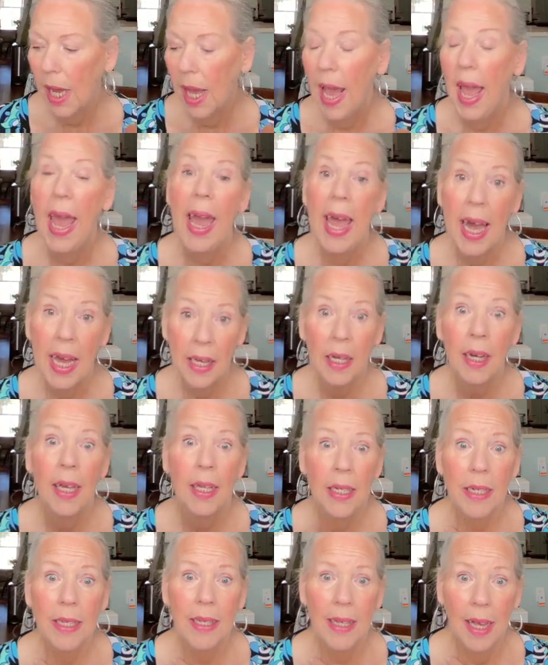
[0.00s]
And I
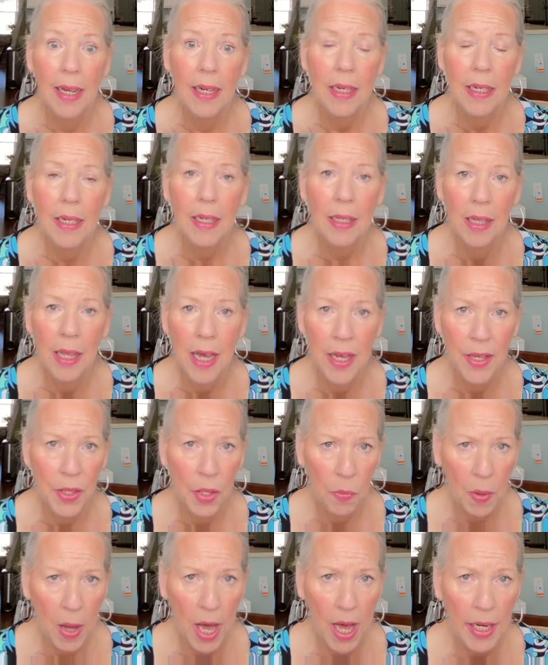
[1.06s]
decided to line the
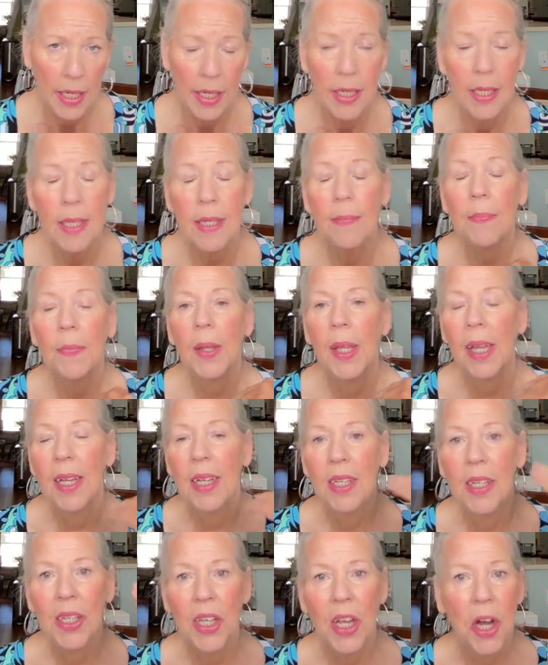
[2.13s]
bodice.
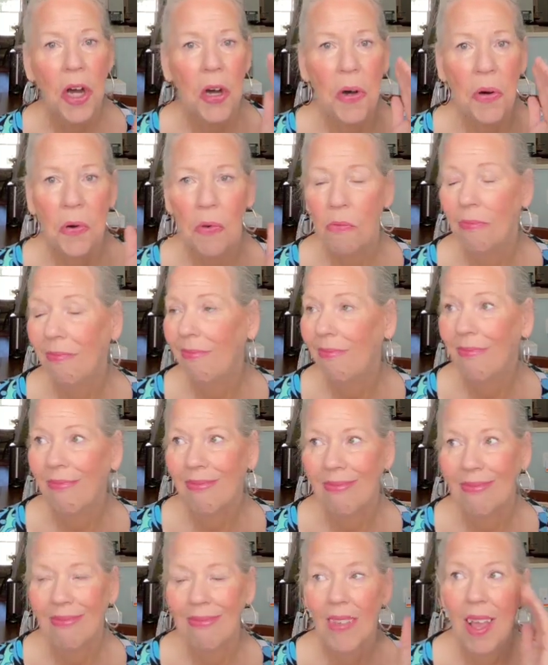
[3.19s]
So,
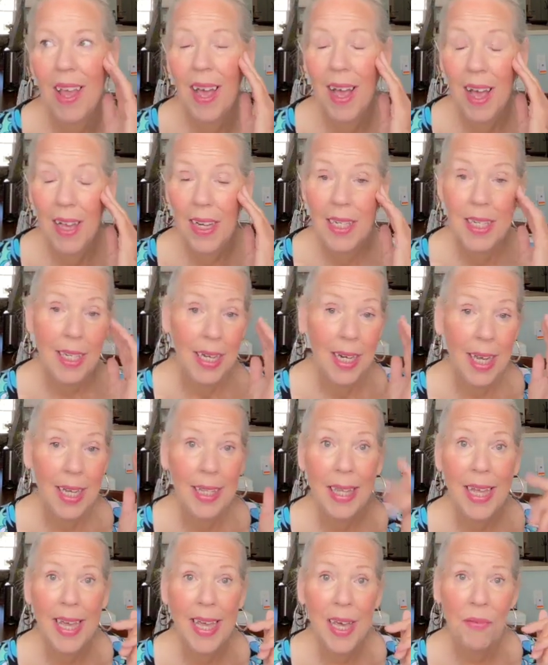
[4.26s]
did I
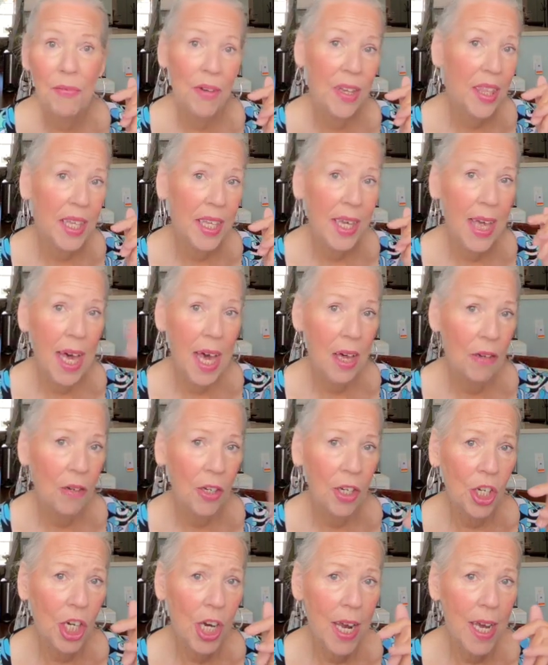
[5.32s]
lay everything out
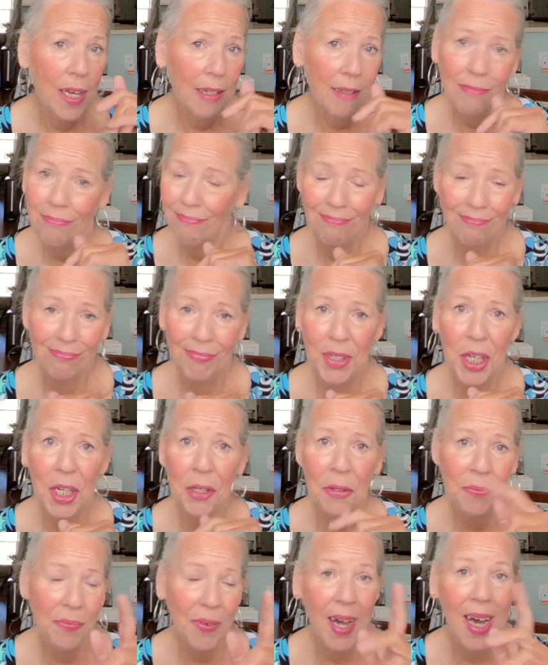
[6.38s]
and check?
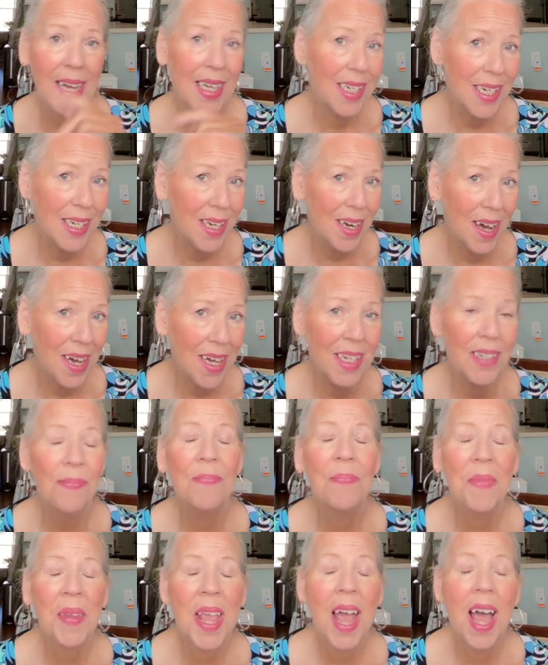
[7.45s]
No, I did not.
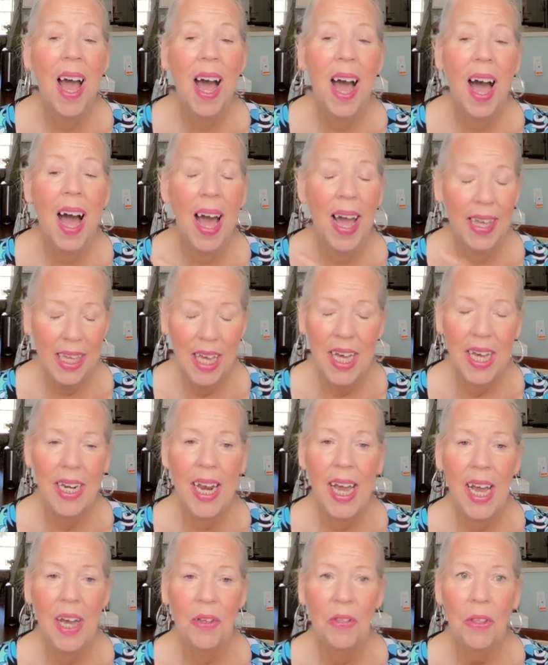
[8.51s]
I cut
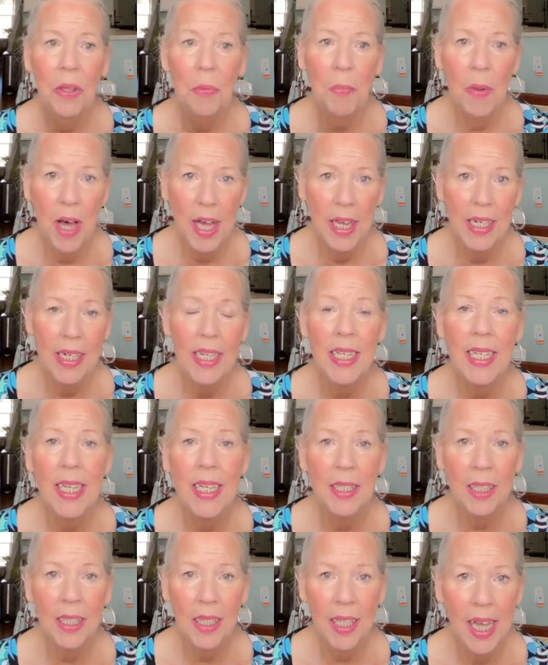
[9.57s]
out the bodice
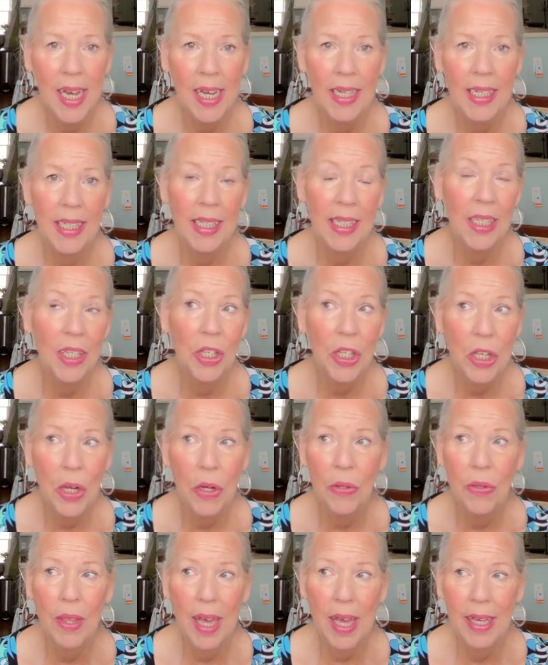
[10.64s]
and the lining and
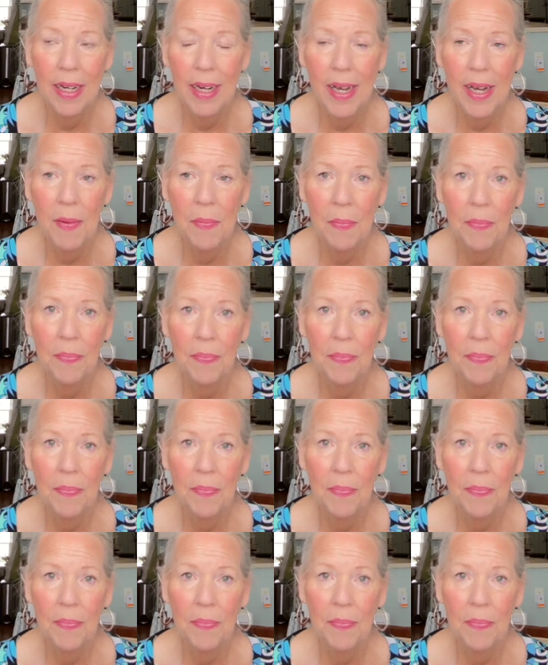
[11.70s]
sewed that up.